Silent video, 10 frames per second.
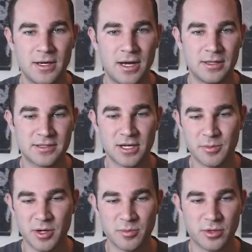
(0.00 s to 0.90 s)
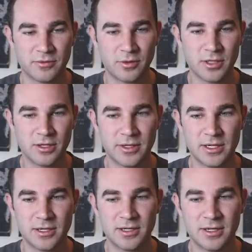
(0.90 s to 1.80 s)
Let's talk about your portfolio
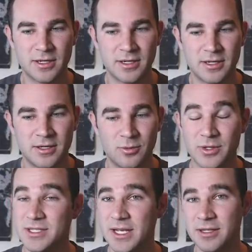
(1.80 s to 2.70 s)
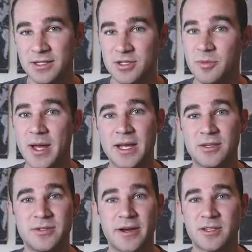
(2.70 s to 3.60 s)
here. Once again, let's go back.
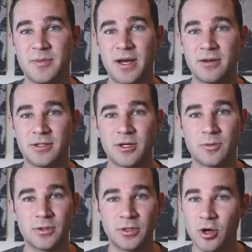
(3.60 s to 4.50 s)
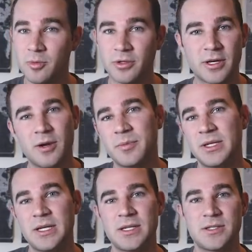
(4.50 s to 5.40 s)
You talked about, you know, global
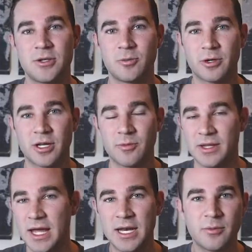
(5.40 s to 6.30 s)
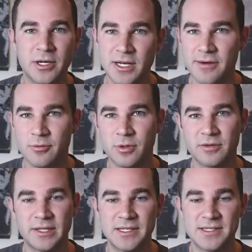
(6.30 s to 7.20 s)
companies. You're working with anyone and everyone
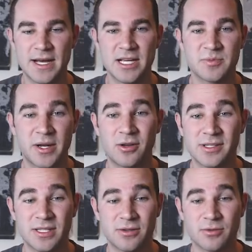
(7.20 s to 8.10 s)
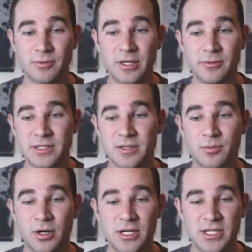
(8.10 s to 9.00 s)
of any size, but I only see 3 recent
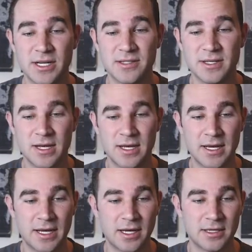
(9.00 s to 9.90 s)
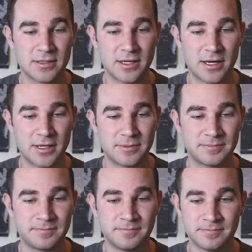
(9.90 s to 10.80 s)
projects. And
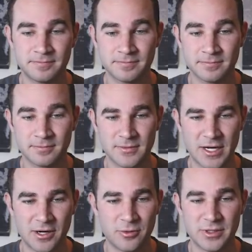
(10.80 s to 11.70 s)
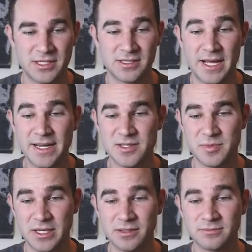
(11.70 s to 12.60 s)
I don't know what these likes
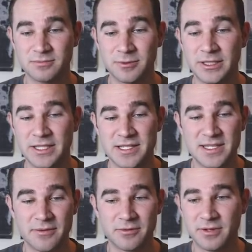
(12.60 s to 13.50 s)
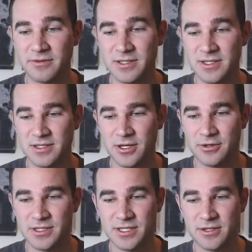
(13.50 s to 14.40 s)
mean, really, the 750,
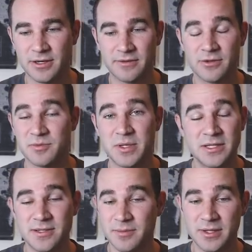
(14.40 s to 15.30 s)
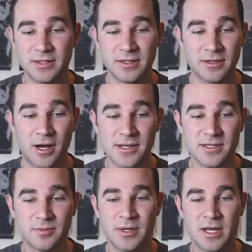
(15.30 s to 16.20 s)
600, 630. If those mean something, then
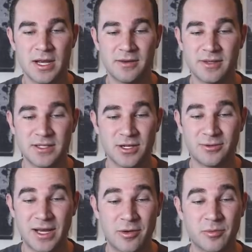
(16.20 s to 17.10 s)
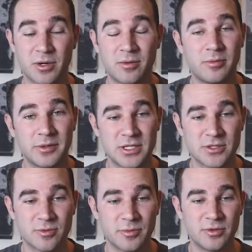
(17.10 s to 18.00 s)
awesome. If they don't, I would probably
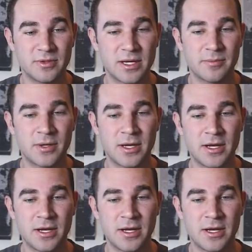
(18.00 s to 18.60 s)
just remove them.